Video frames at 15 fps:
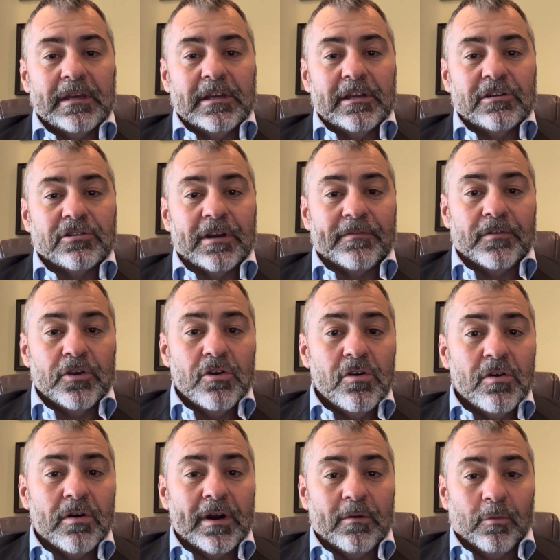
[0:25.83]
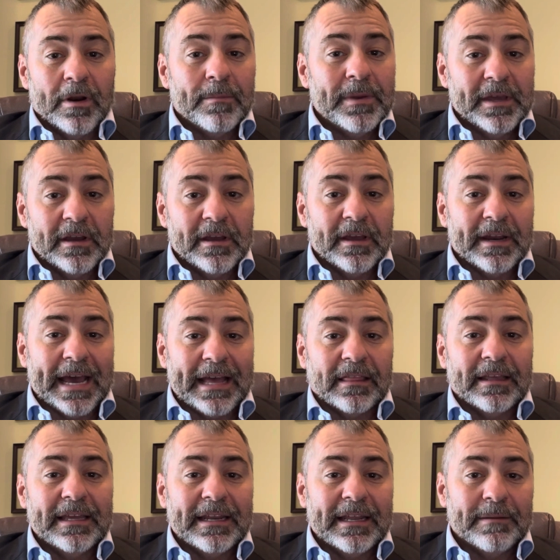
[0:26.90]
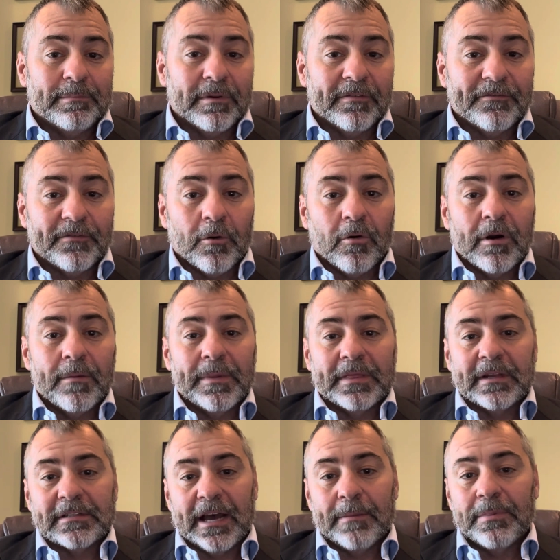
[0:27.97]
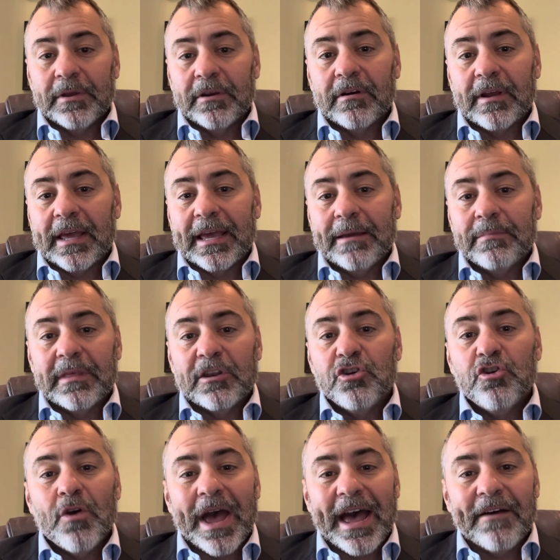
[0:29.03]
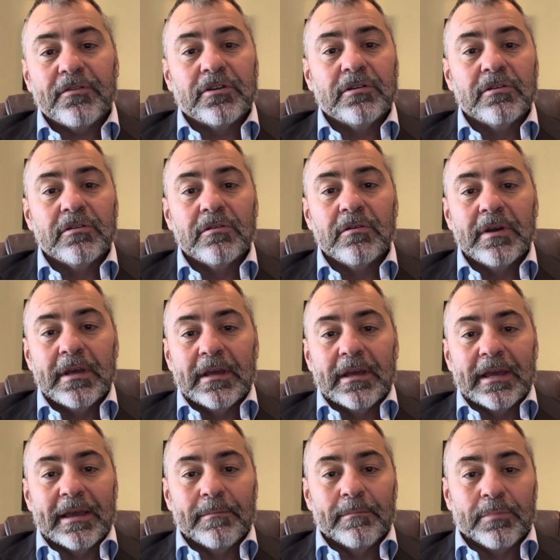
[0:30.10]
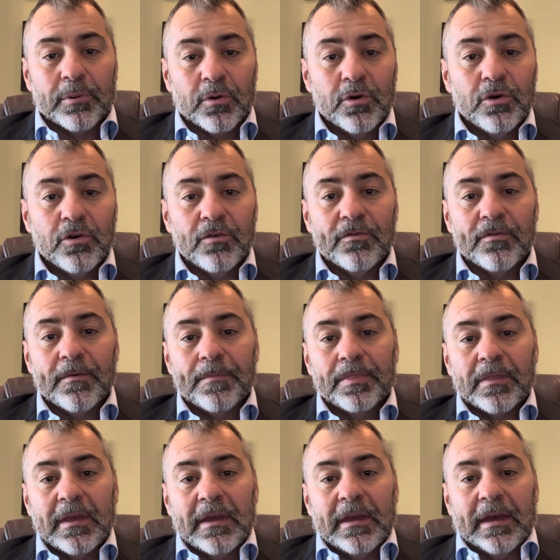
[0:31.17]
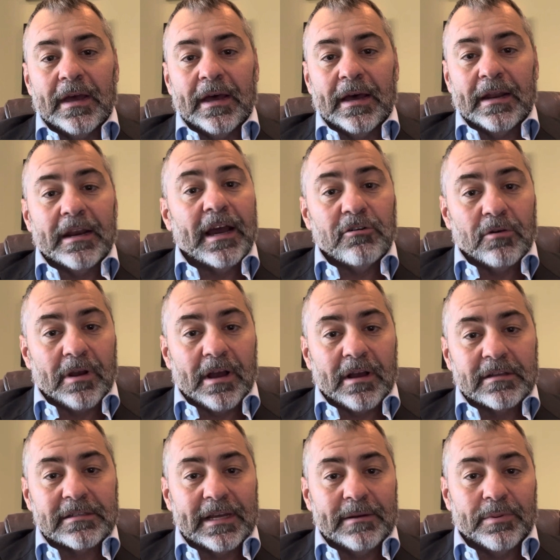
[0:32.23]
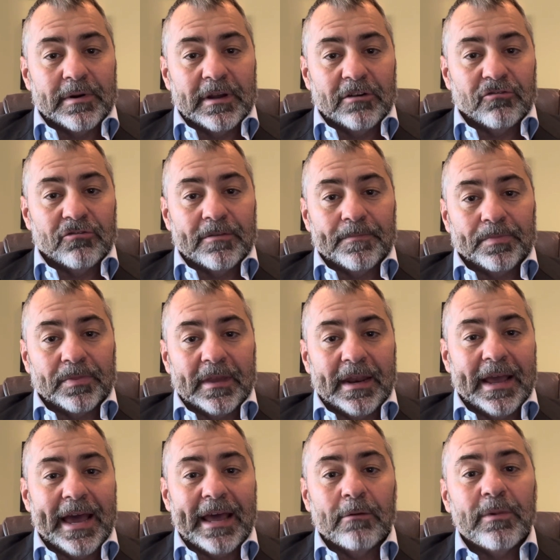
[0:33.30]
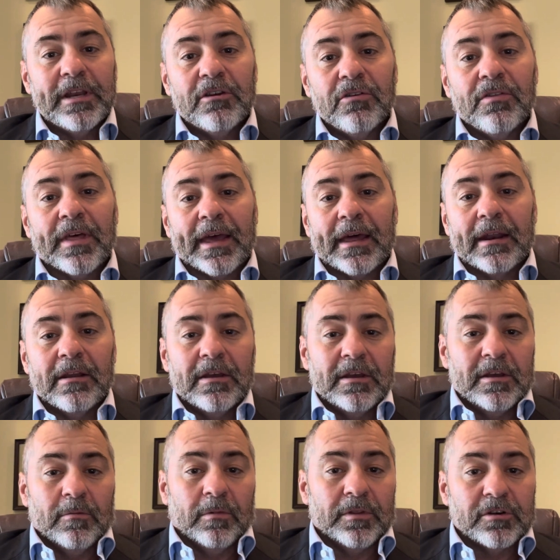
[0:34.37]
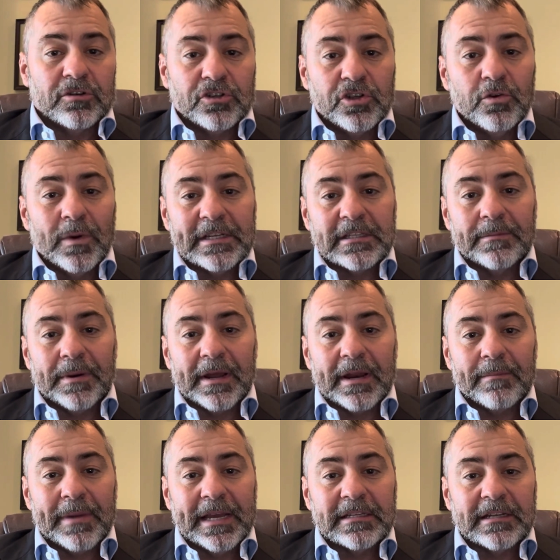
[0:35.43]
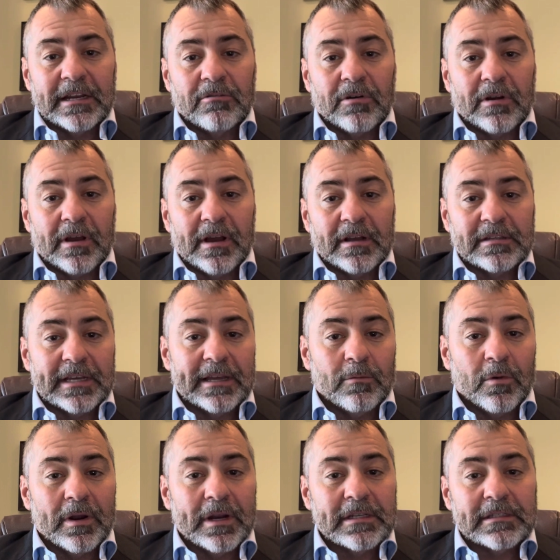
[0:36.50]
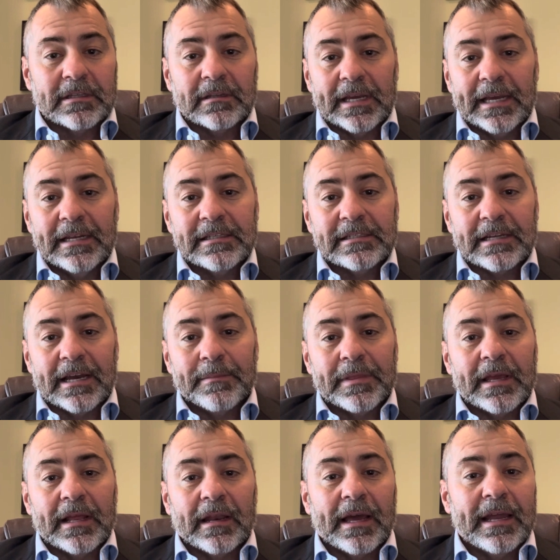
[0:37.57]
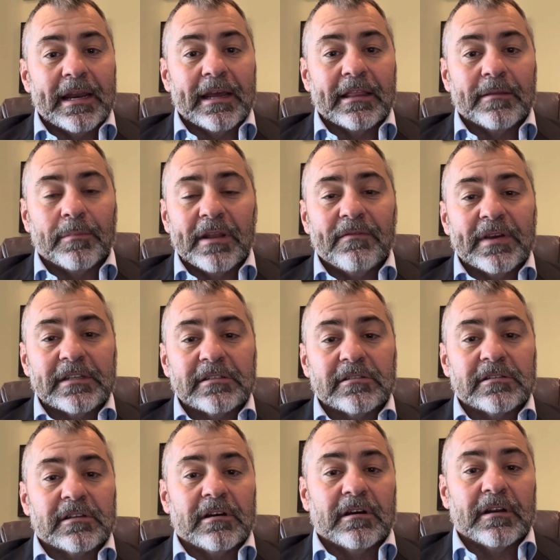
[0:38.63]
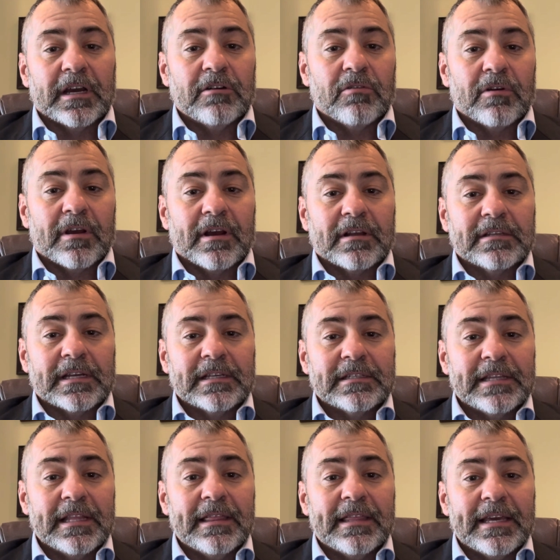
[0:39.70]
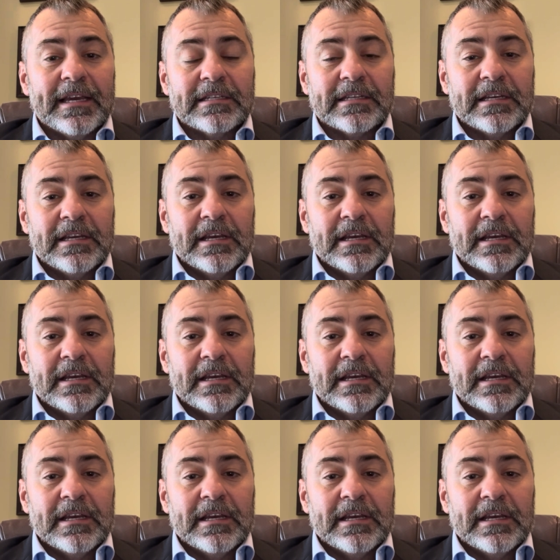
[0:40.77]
So if you want to be a good athlete and perform at the top of your game, then you have to improve nitric oxide production. And how do we do that? Well, there's two ways the body makes nitric oxide. One is the enzyme in the lining of the blood vessels called nitric oxide synthase.